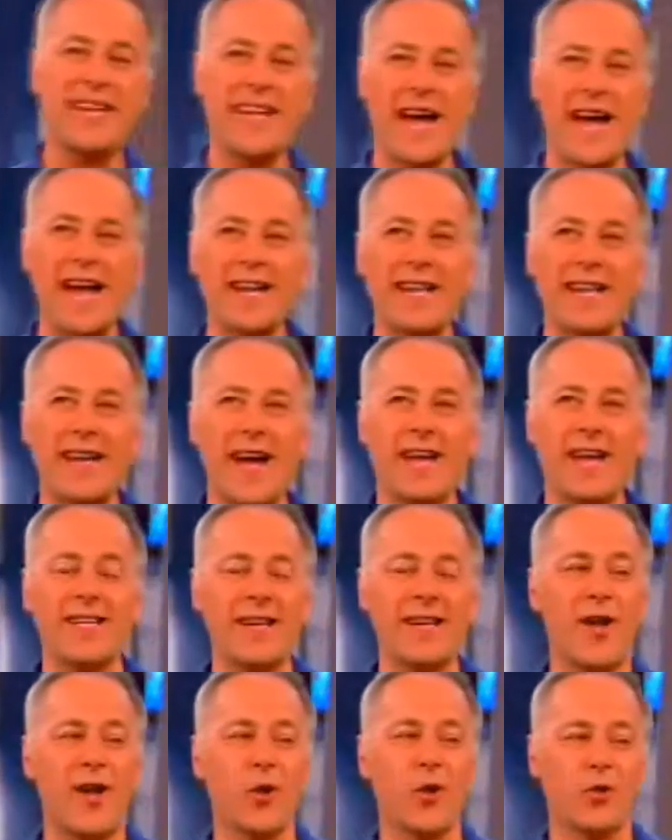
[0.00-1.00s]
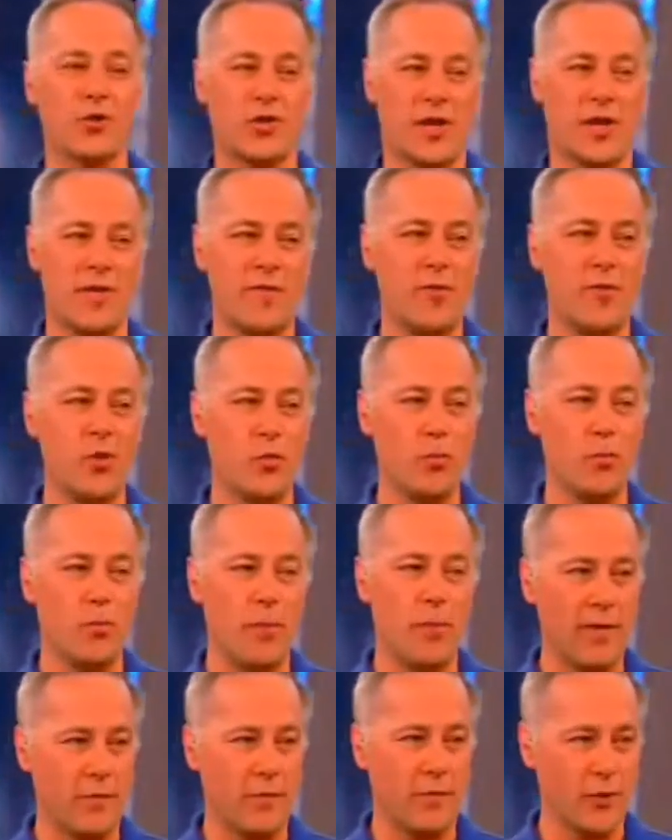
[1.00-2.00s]
$99 if you
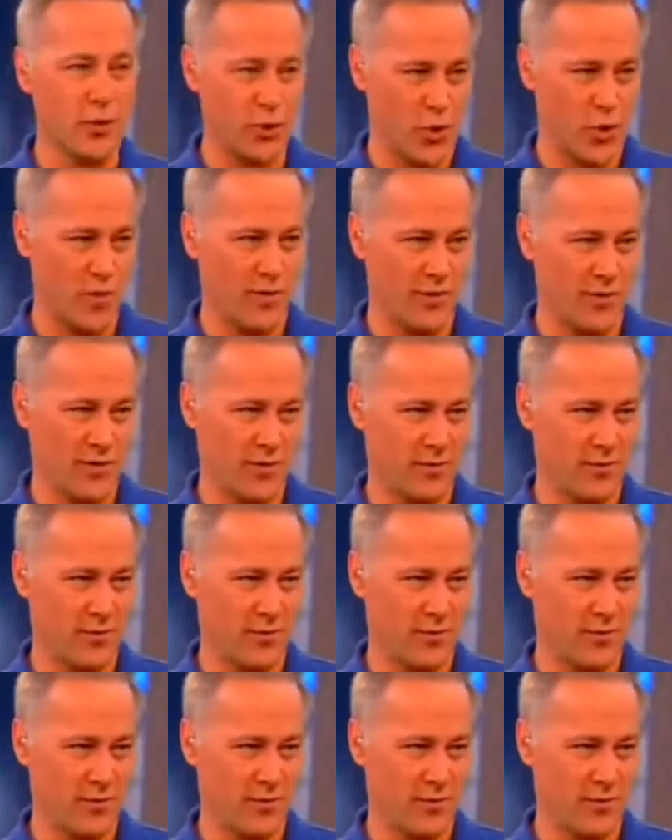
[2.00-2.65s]
pay for the service.